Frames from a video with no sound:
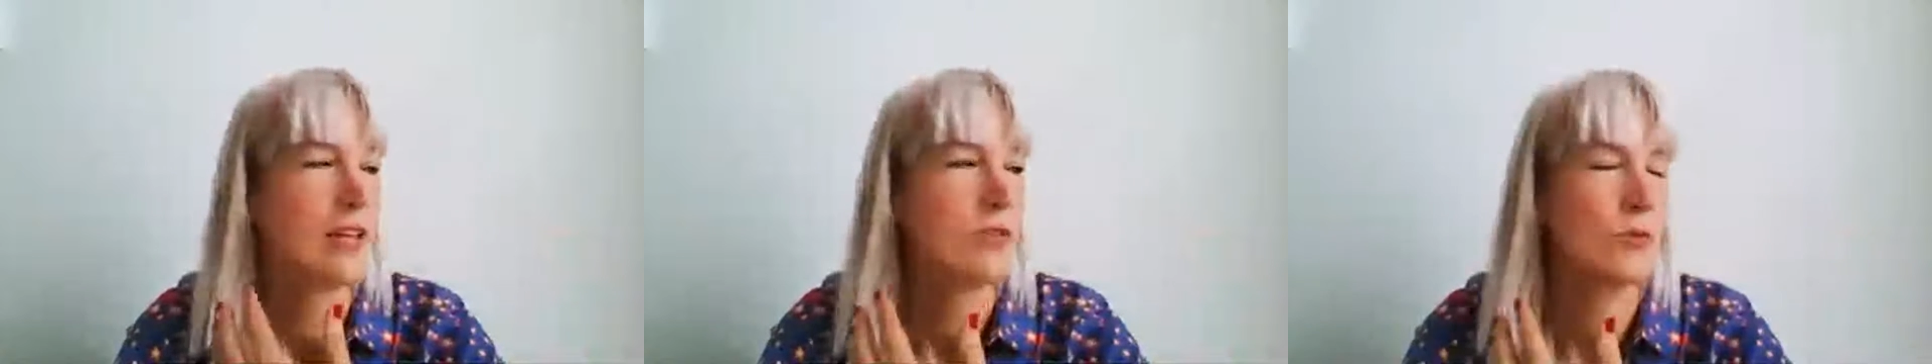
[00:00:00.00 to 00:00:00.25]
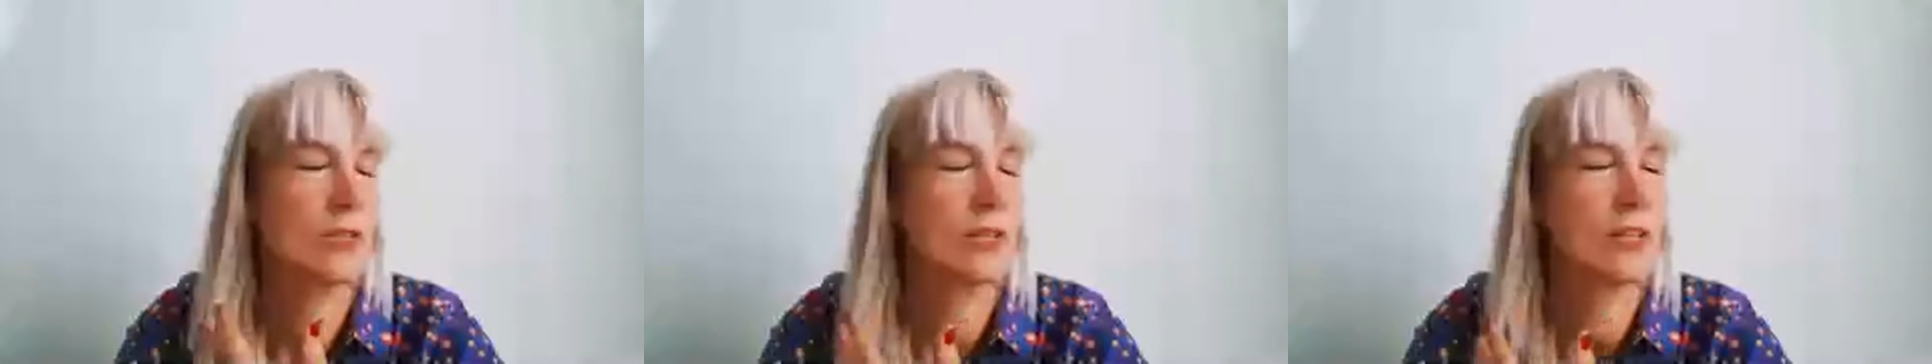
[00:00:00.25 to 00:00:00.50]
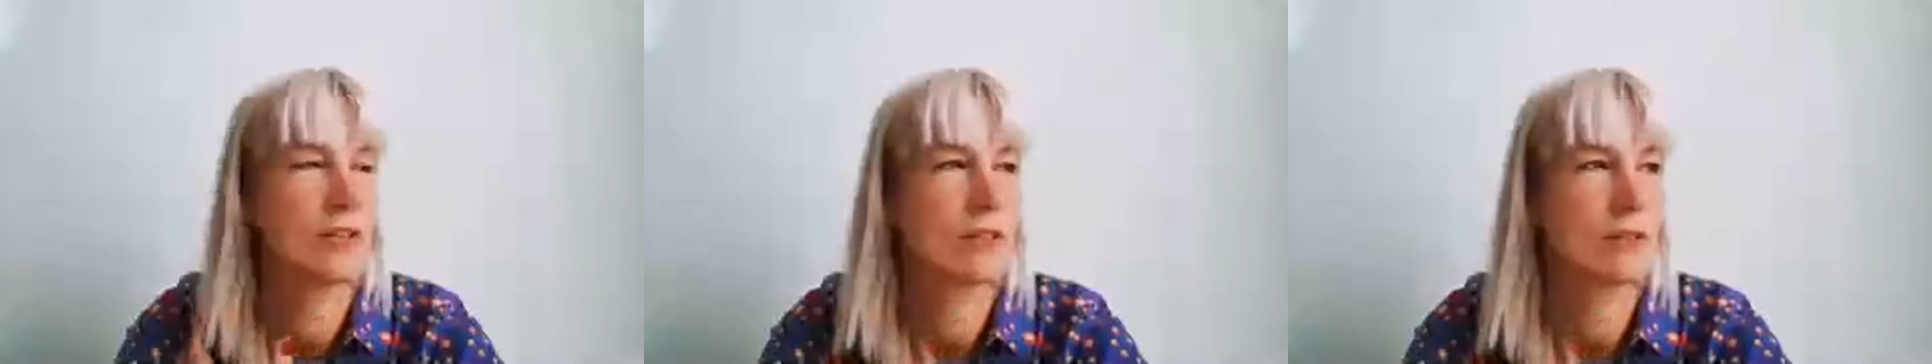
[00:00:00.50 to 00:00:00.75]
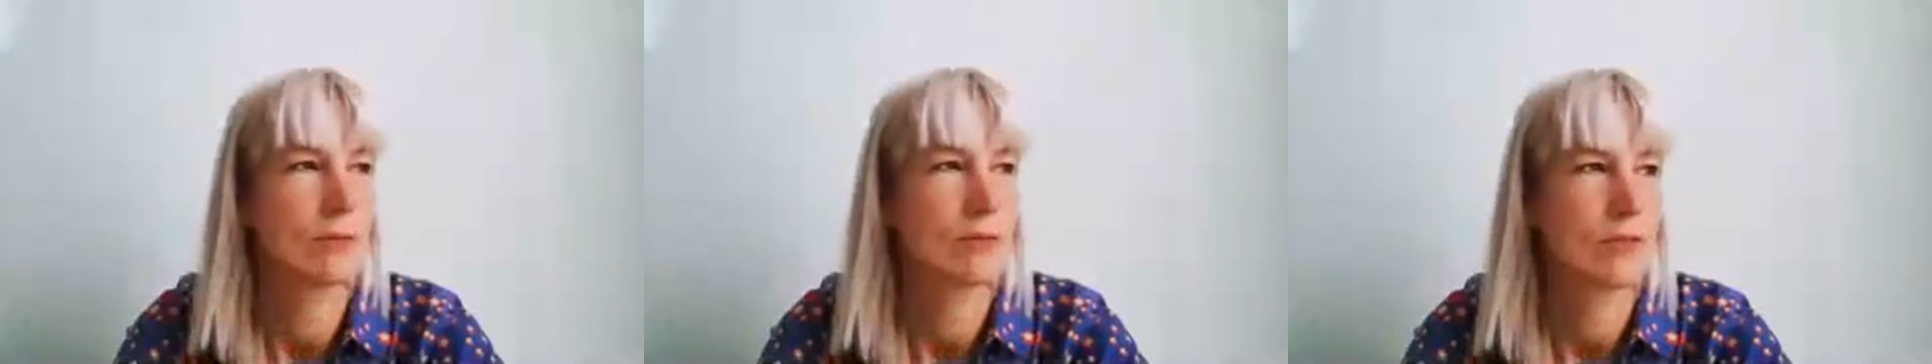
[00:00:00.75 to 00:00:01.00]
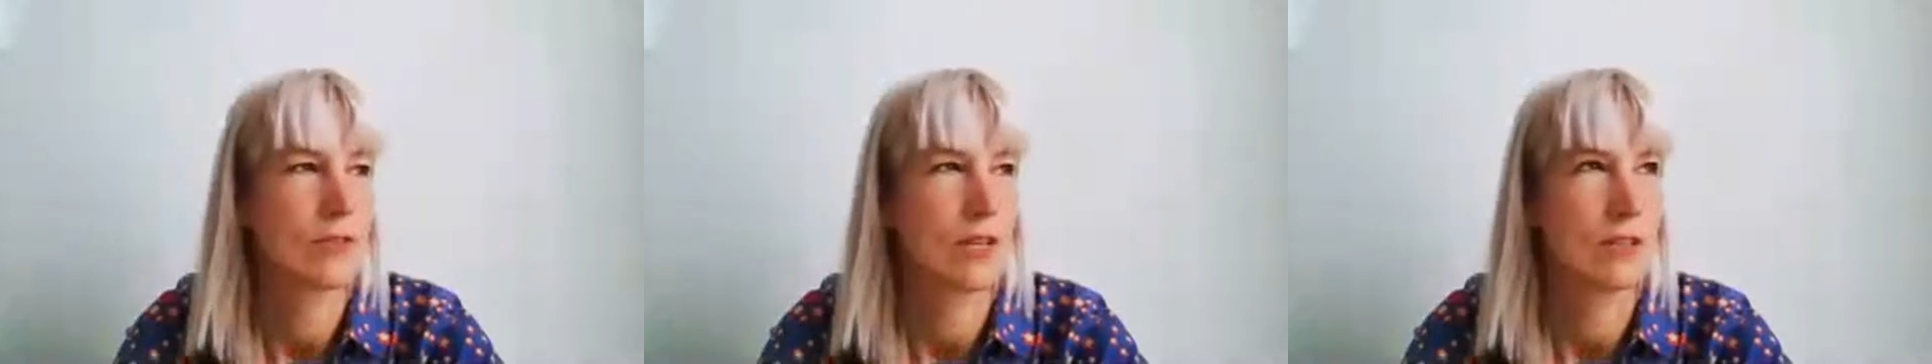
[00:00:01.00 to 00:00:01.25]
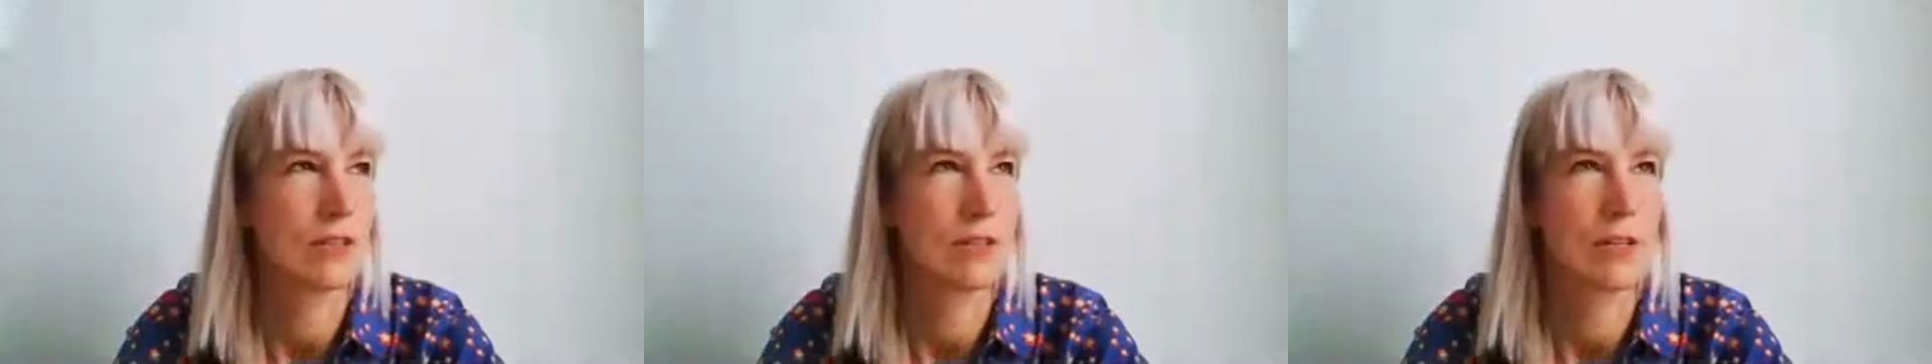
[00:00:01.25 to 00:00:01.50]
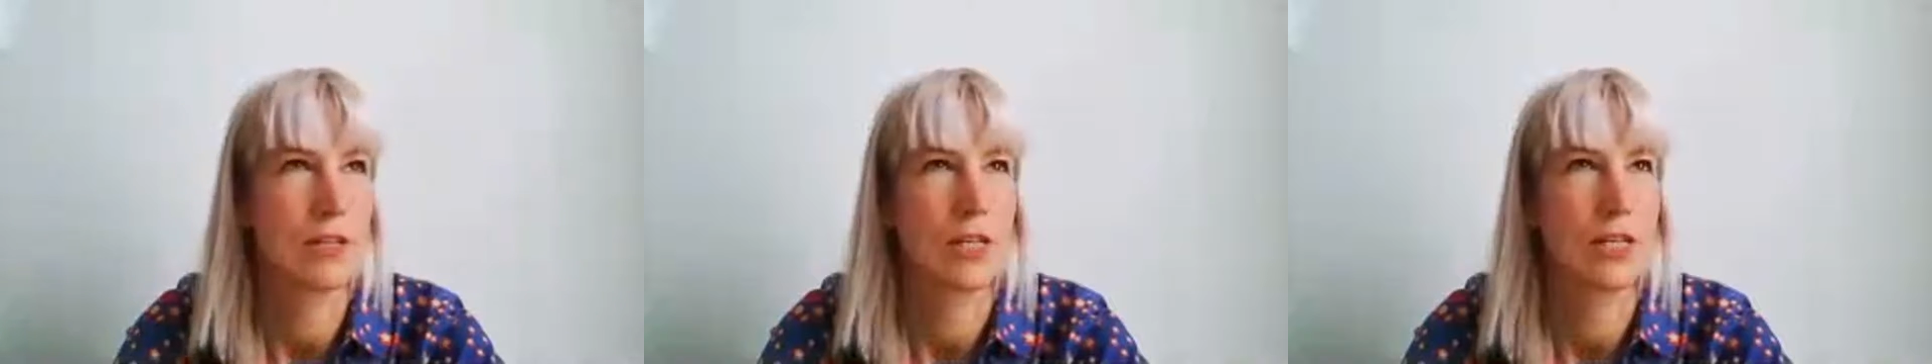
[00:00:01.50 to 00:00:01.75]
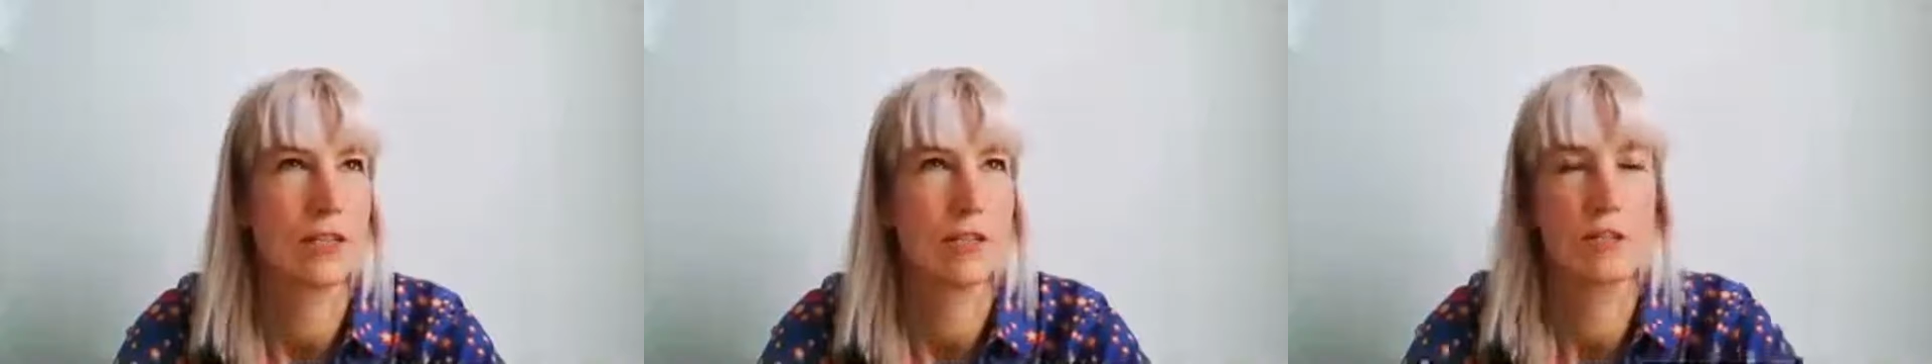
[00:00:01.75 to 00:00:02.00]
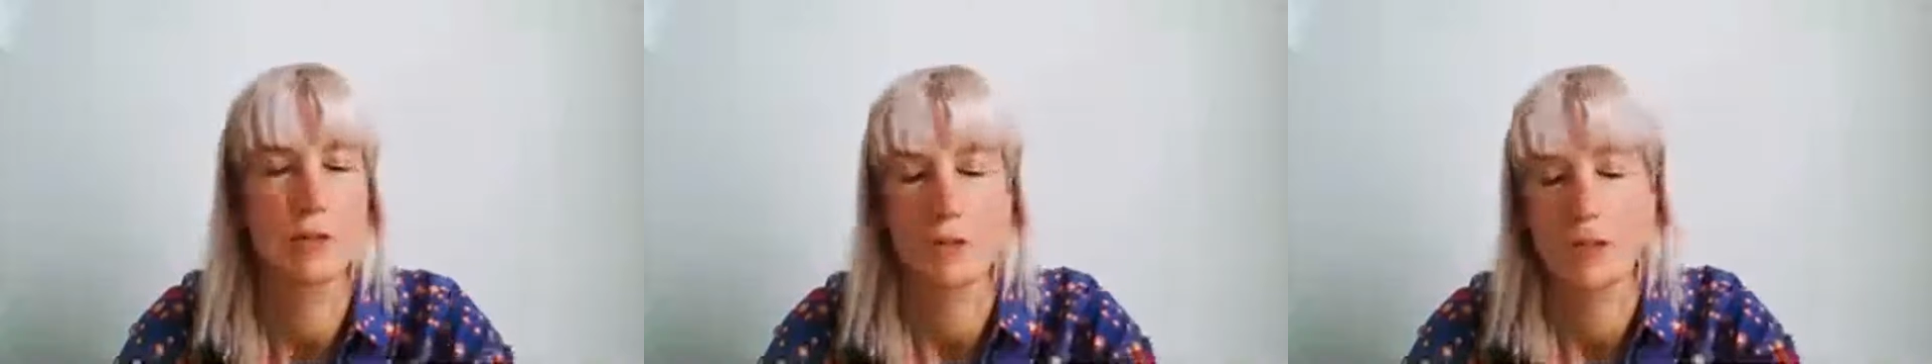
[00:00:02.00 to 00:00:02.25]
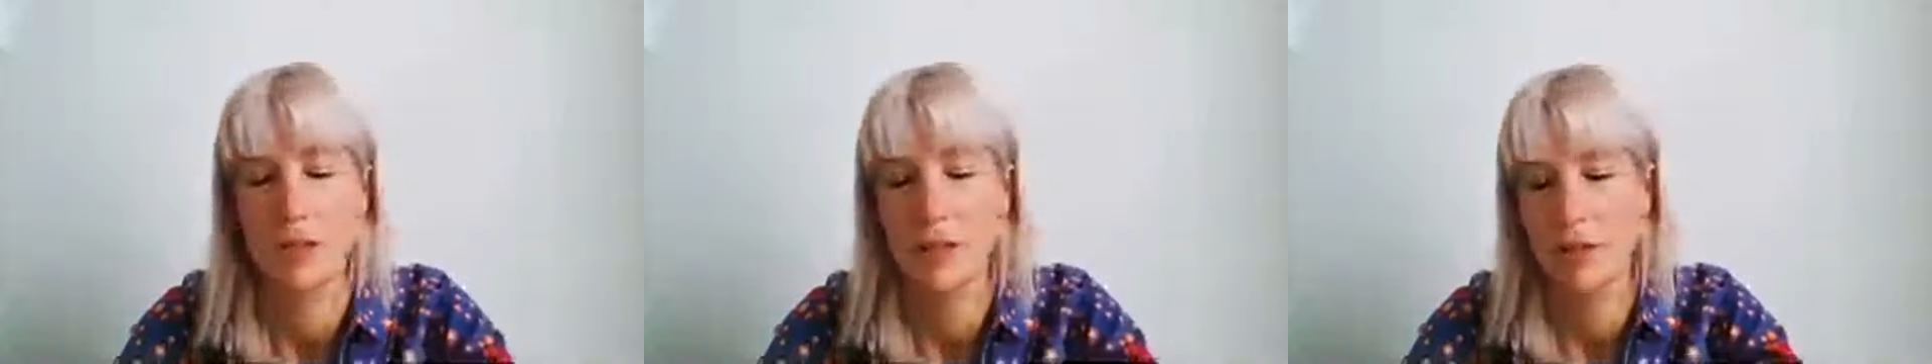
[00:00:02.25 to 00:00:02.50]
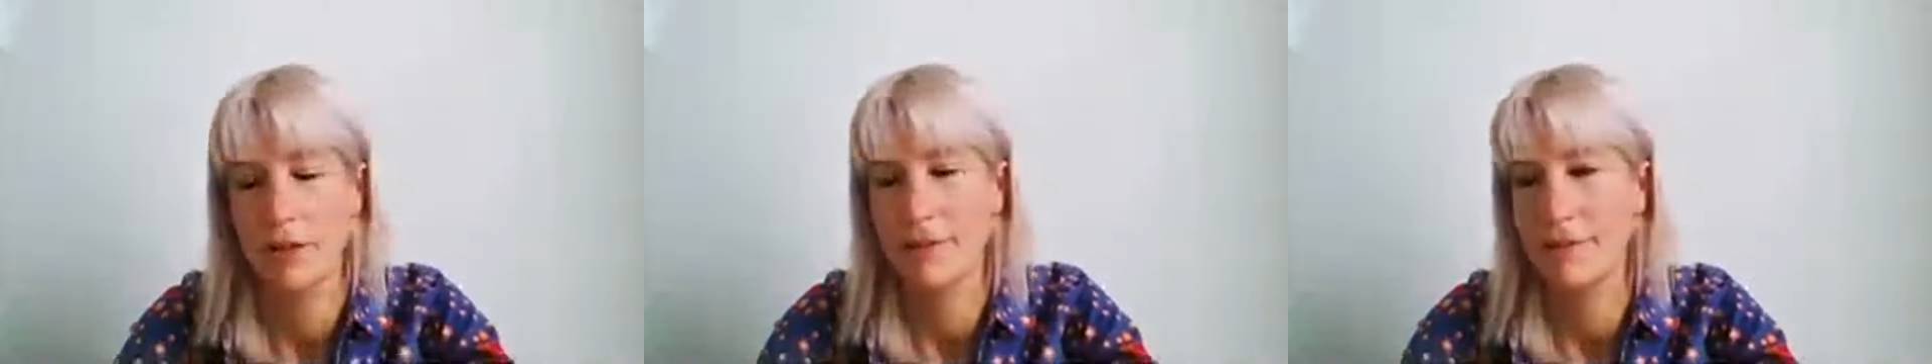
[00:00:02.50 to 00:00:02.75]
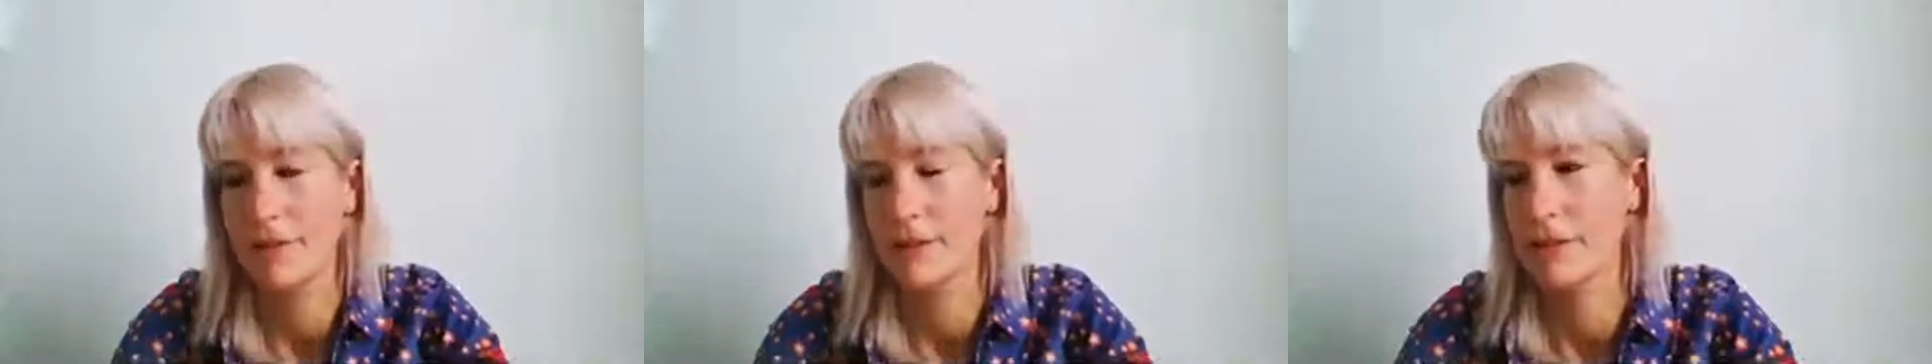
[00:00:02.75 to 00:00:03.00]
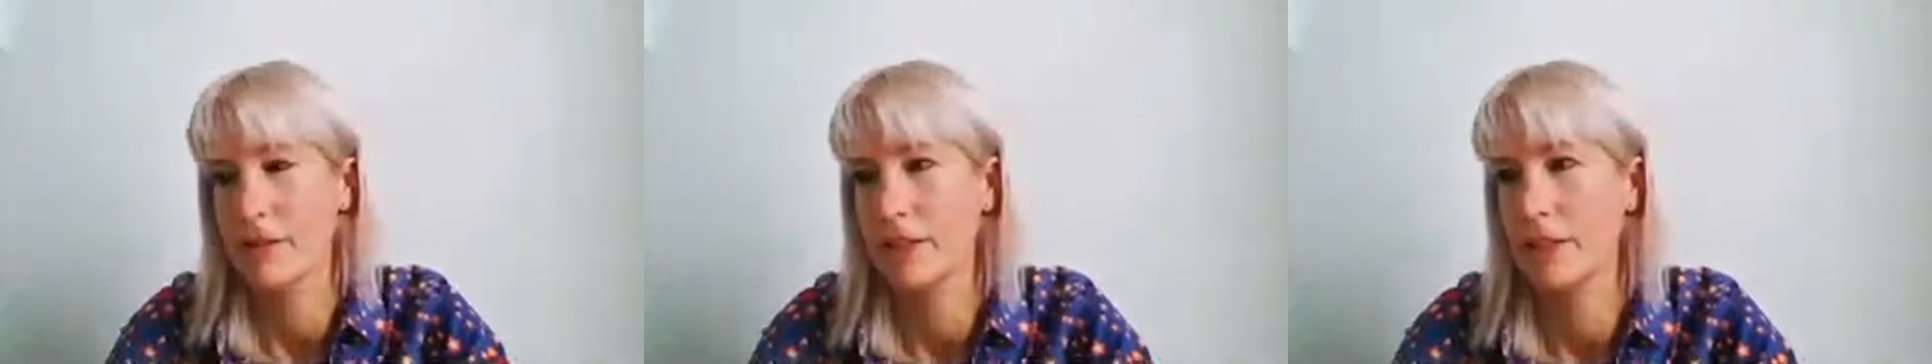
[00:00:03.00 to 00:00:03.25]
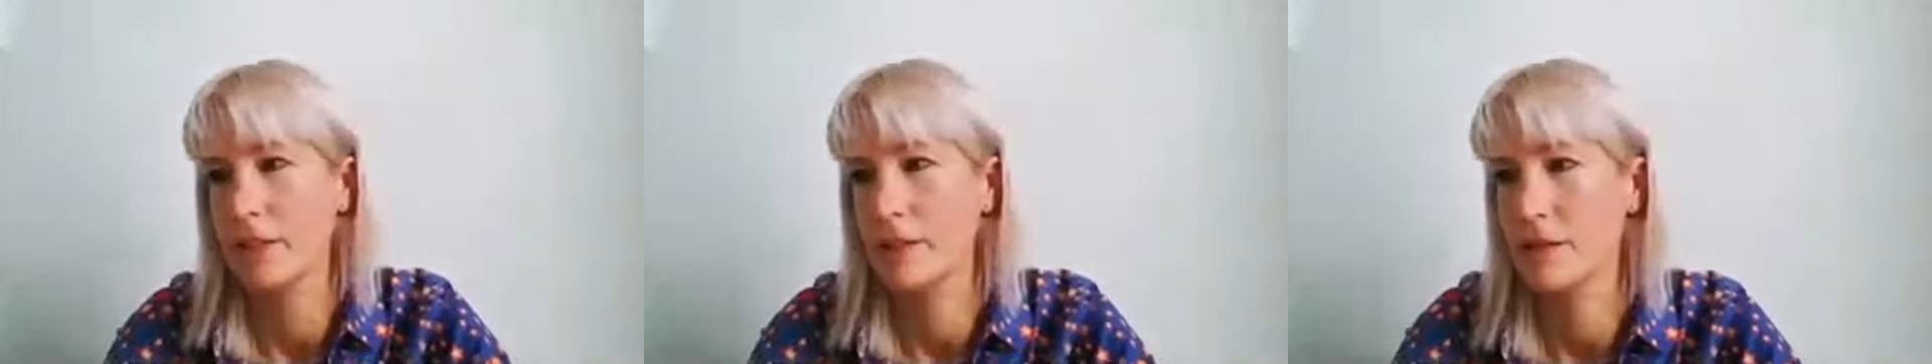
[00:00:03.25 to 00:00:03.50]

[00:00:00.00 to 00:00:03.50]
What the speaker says: And that's what, like, a psychic intuition kind of feels like.